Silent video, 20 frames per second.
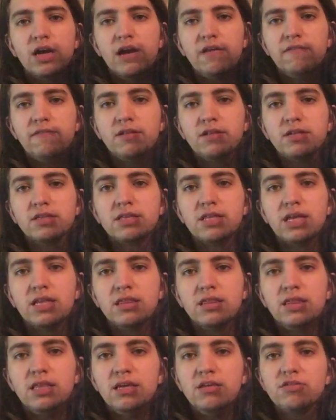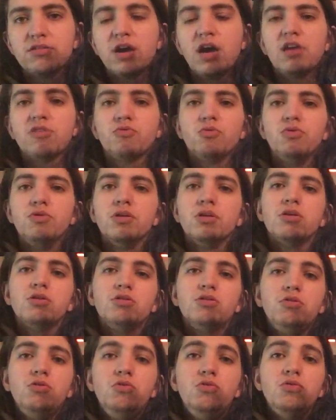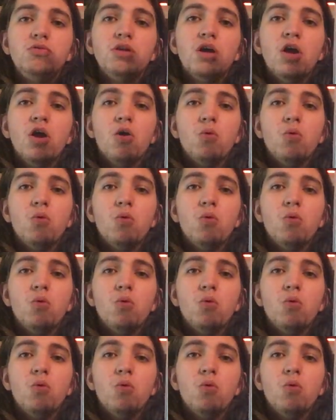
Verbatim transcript: I feel like, that these guys will include